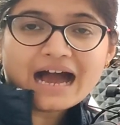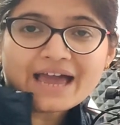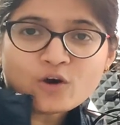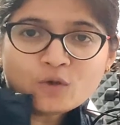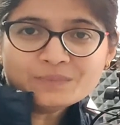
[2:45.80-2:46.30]

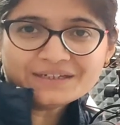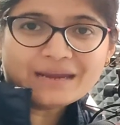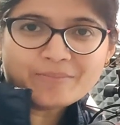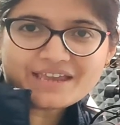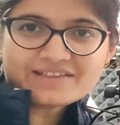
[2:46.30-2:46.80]
I hope that
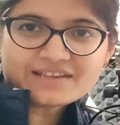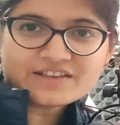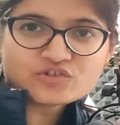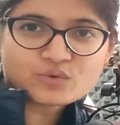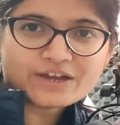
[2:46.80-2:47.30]
I'm making
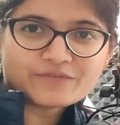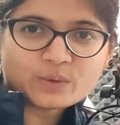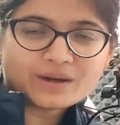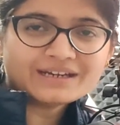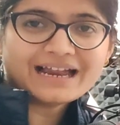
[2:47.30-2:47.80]
sense to
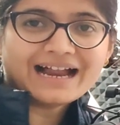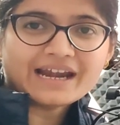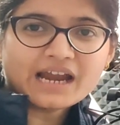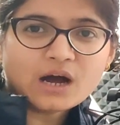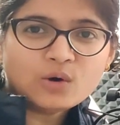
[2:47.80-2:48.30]
everyone.
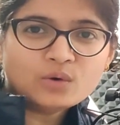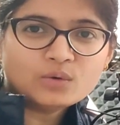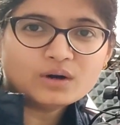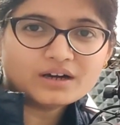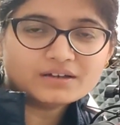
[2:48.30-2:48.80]
And now
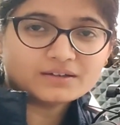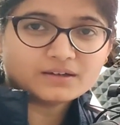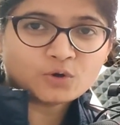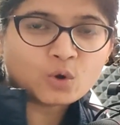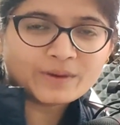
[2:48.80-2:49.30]

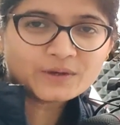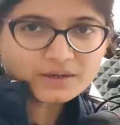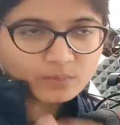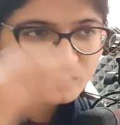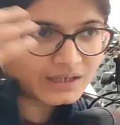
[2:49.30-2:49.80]
no
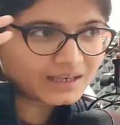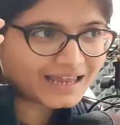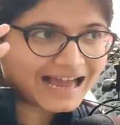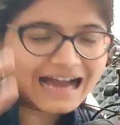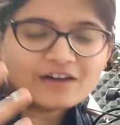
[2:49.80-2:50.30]
one will
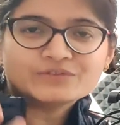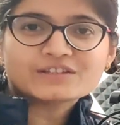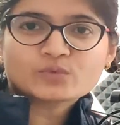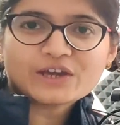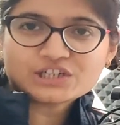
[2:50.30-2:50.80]
have
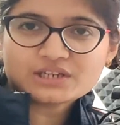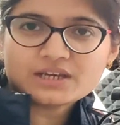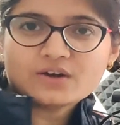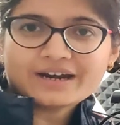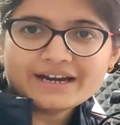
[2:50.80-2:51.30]
this question in
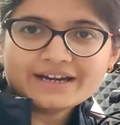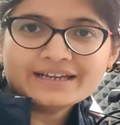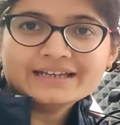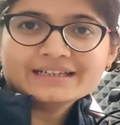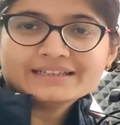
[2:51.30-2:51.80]
your head
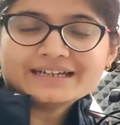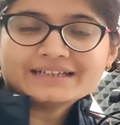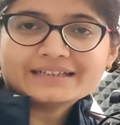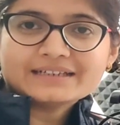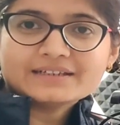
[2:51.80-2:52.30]
that
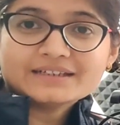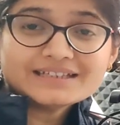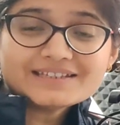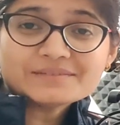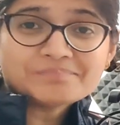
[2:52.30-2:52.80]

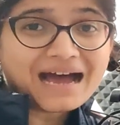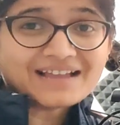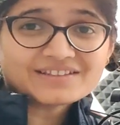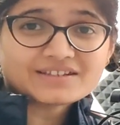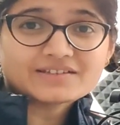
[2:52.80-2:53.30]
is
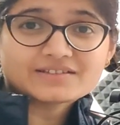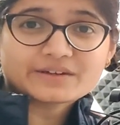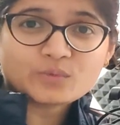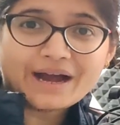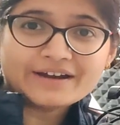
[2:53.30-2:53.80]
maths is
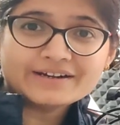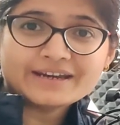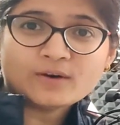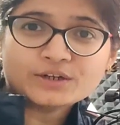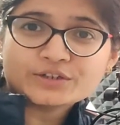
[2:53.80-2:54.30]
required
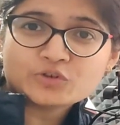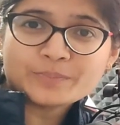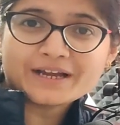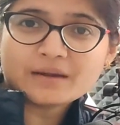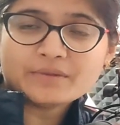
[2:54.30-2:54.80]
in order to
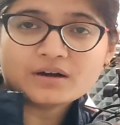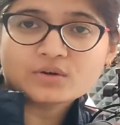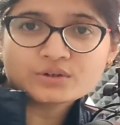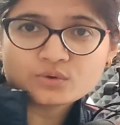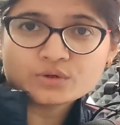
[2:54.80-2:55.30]
become a
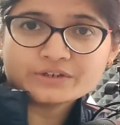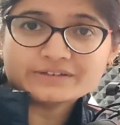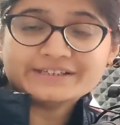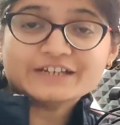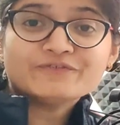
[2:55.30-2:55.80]
good
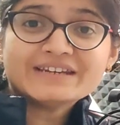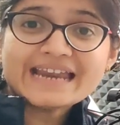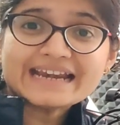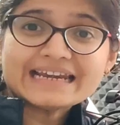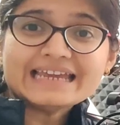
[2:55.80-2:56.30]
coder?
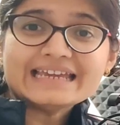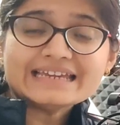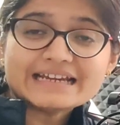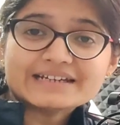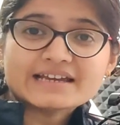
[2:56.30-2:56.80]
Definitely
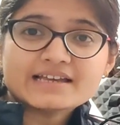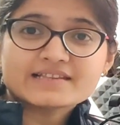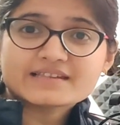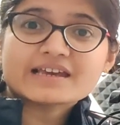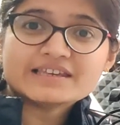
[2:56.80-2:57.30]
it
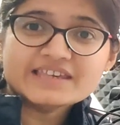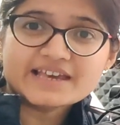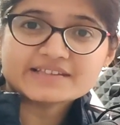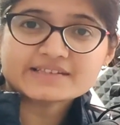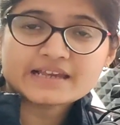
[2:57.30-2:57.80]
is.
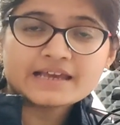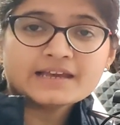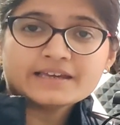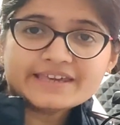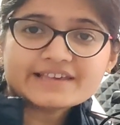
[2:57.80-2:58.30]
Yes.
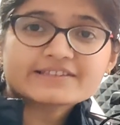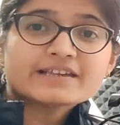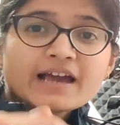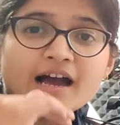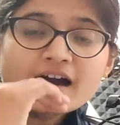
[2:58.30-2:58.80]
Yes.